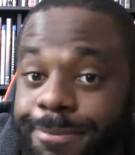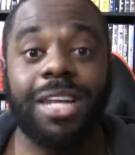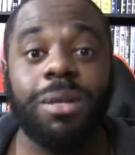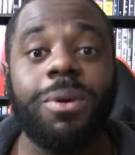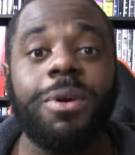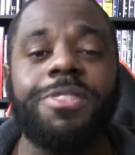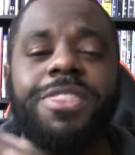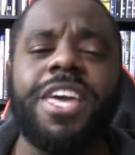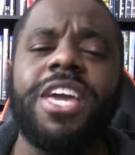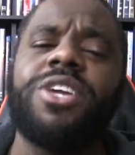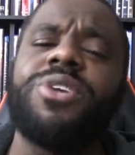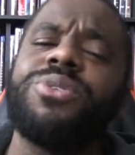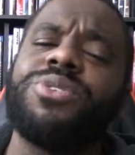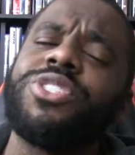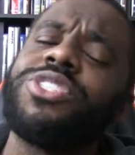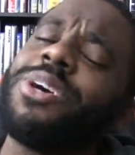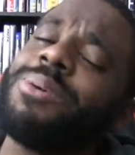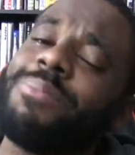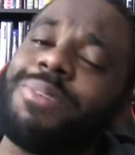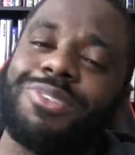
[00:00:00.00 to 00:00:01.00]
Anyway, thank you
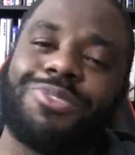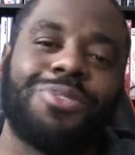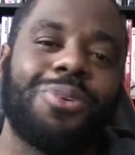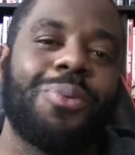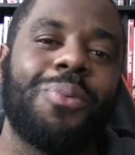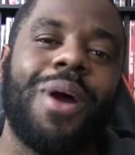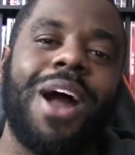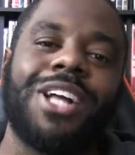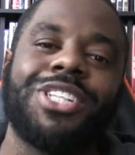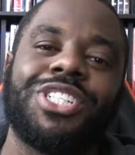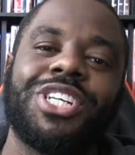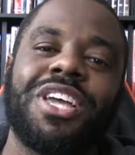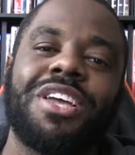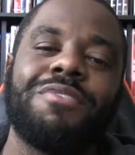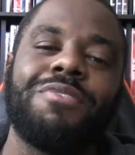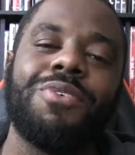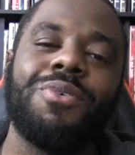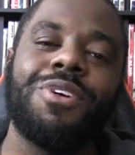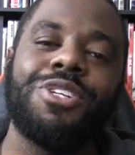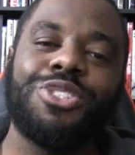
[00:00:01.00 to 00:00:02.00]
so much for watching.
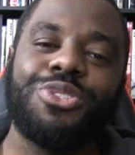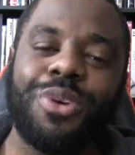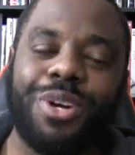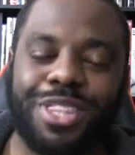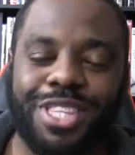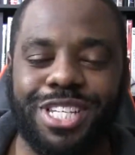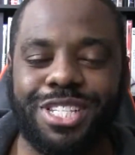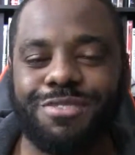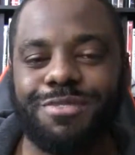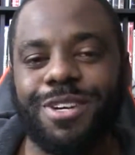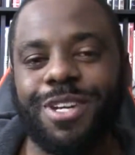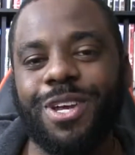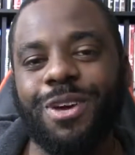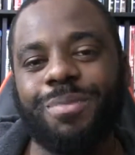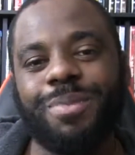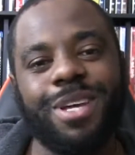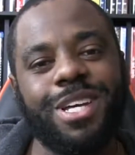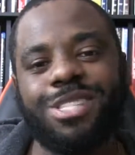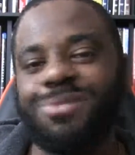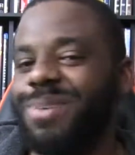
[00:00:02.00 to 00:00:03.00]
If you enjoyed this video,
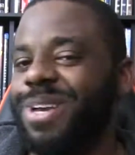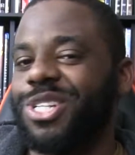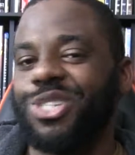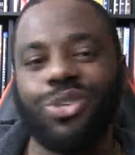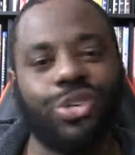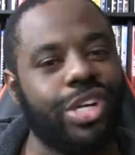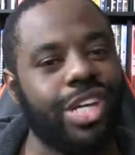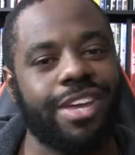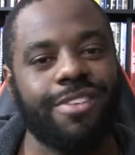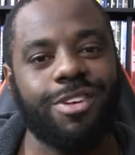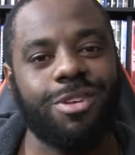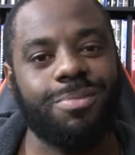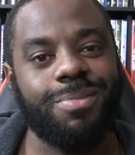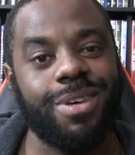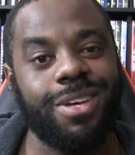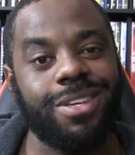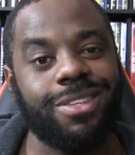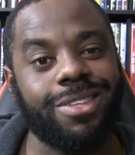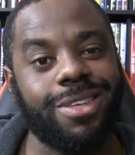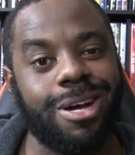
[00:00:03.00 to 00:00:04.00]
please make sure to give it a
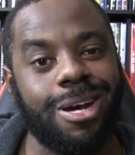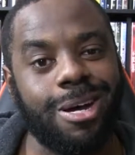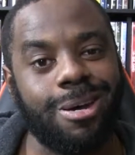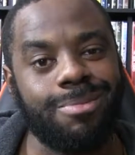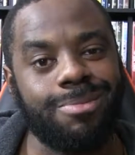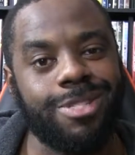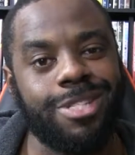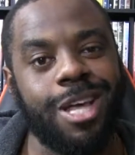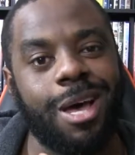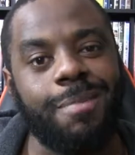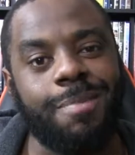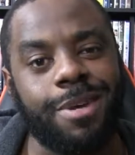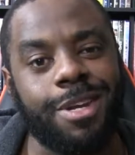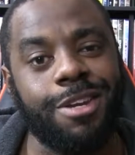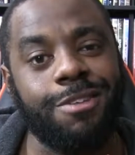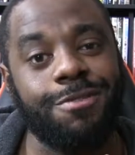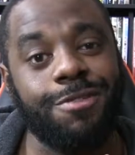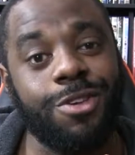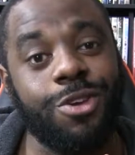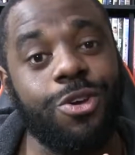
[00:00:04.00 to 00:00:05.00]
big thumbs up.
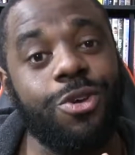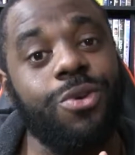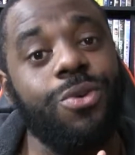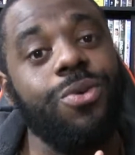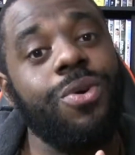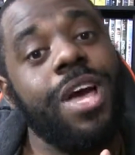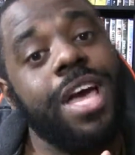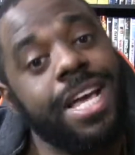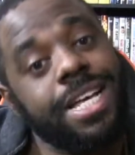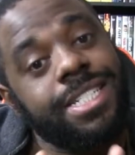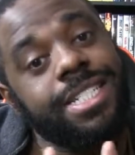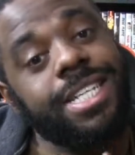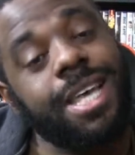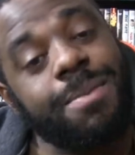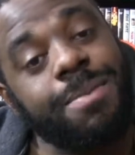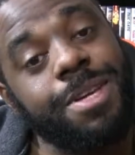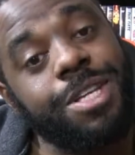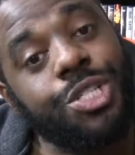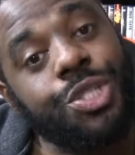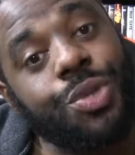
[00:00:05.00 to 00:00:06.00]
And if you
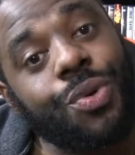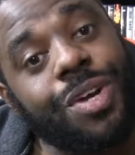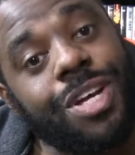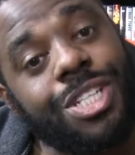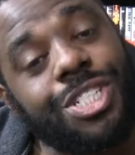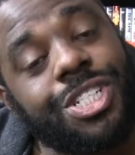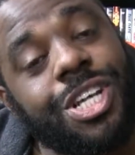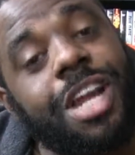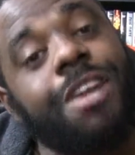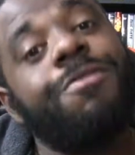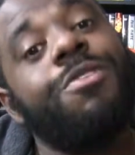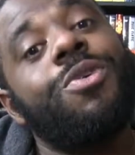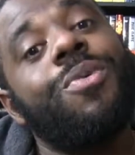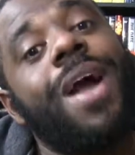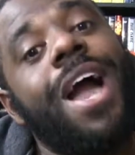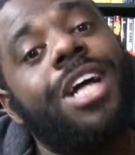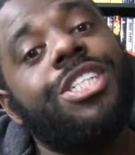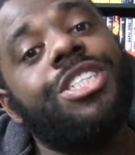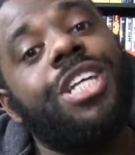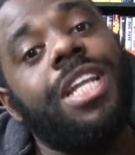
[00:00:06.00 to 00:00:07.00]
send me a screenshot of you
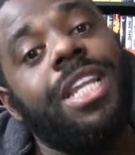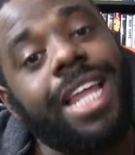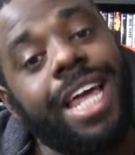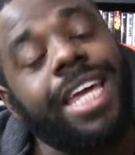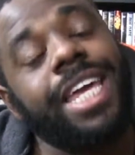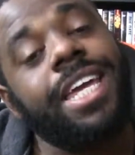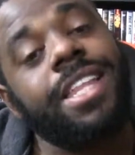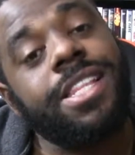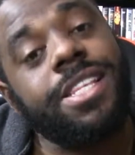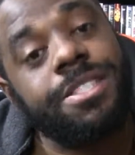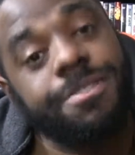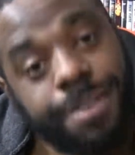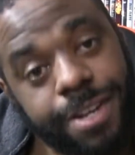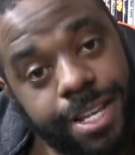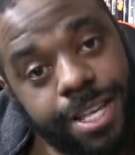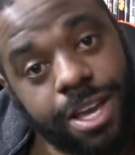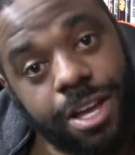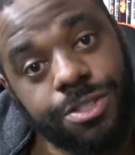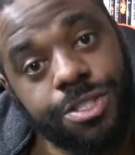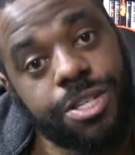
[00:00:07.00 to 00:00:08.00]
actually liking this
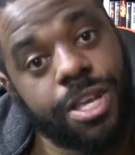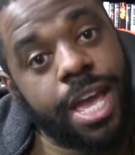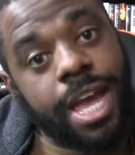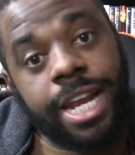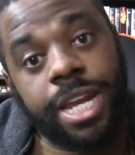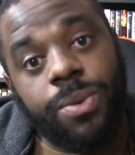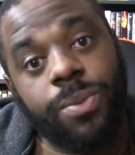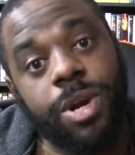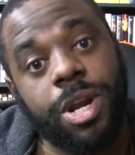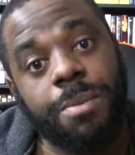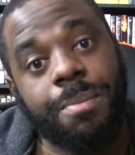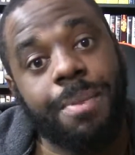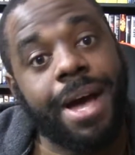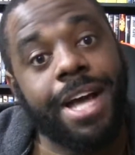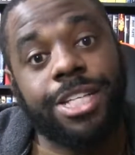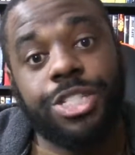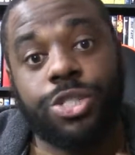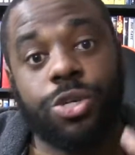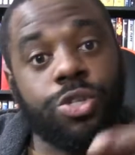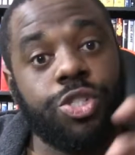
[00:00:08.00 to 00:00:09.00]
video to any one of
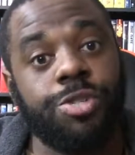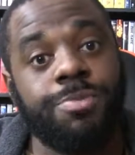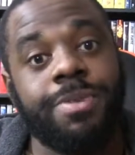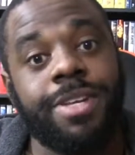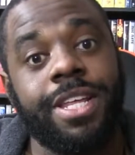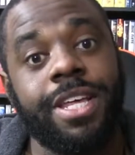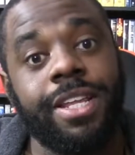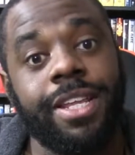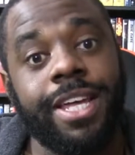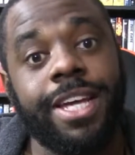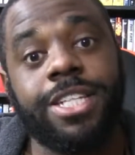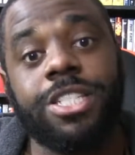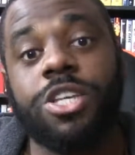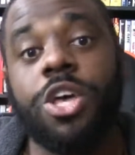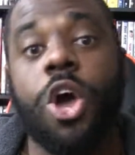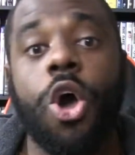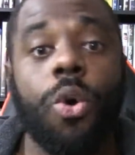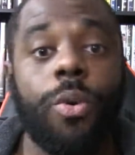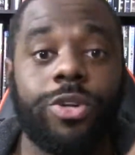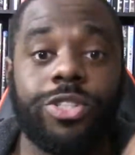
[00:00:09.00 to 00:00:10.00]
my social media links,
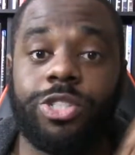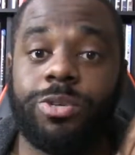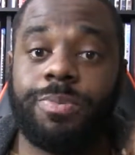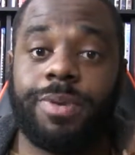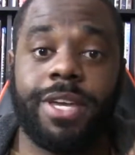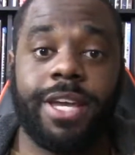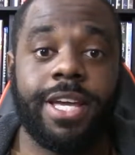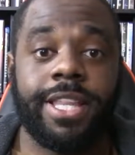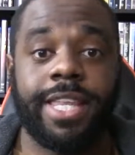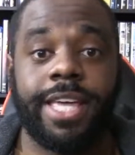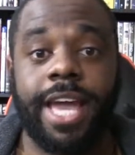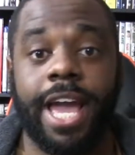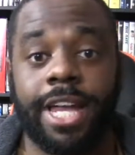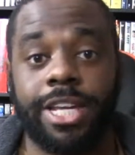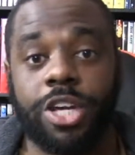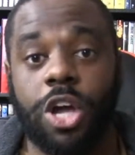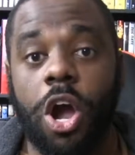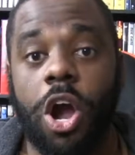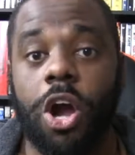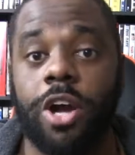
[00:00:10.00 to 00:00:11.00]
which will be in the
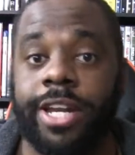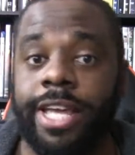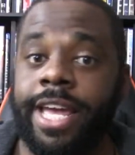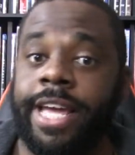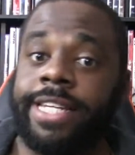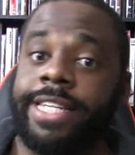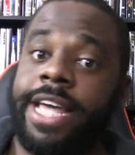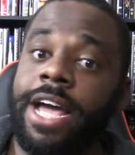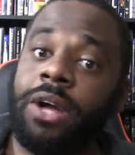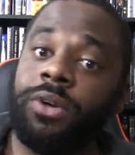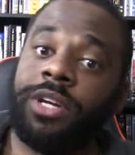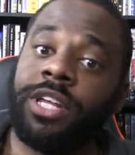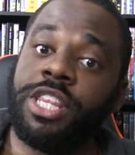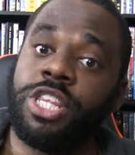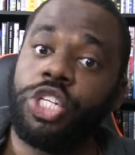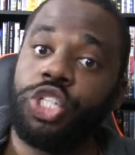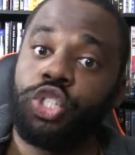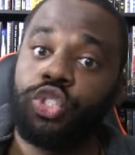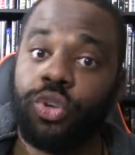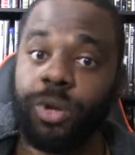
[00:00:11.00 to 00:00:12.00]
end card and down in the
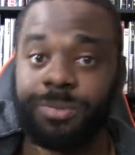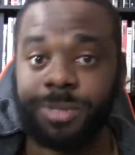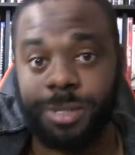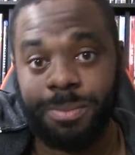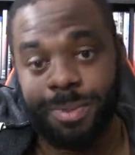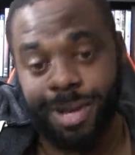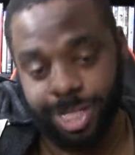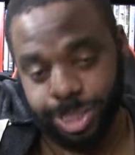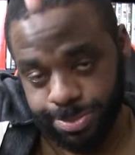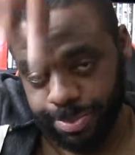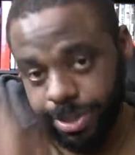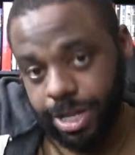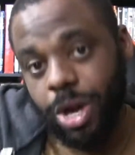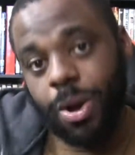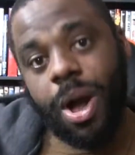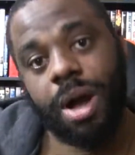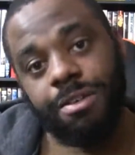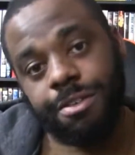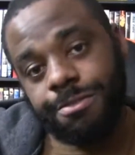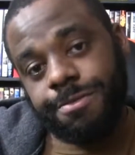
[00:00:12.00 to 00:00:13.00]
description box below,
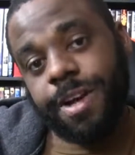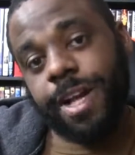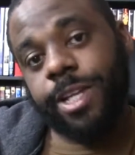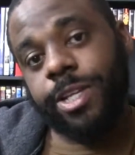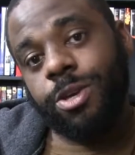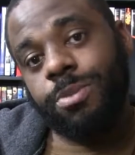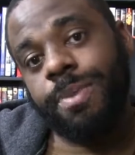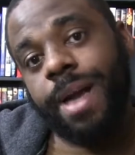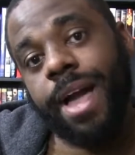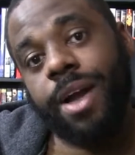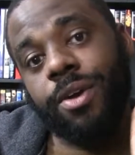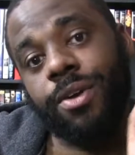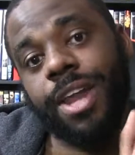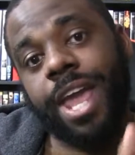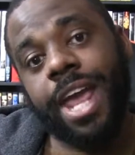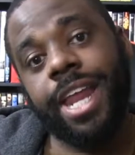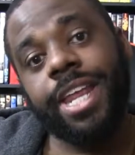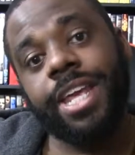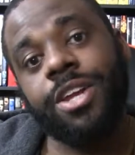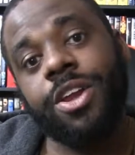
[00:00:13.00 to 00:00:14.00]
I will follow you back on
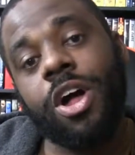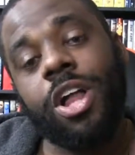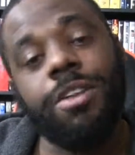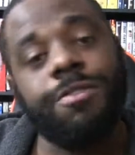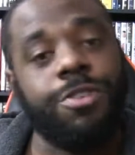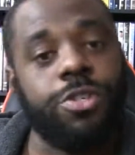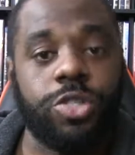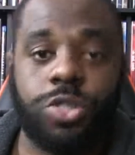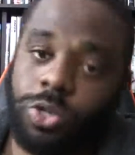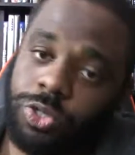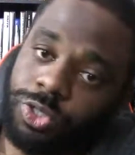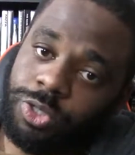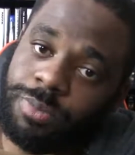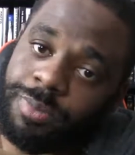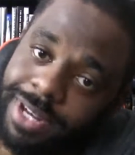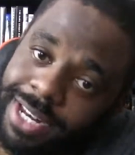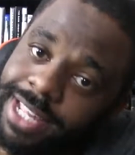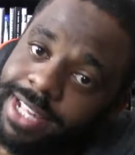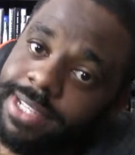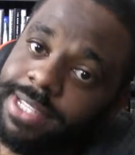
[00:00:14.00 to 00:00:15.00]
any and all of your social
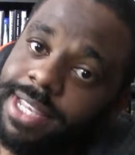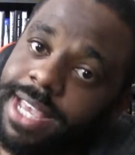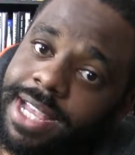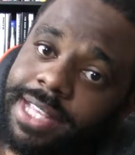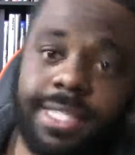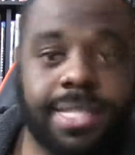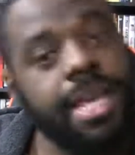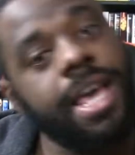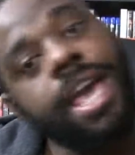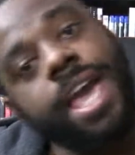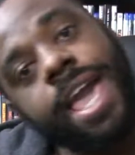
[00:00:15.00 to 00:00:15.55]
media sites.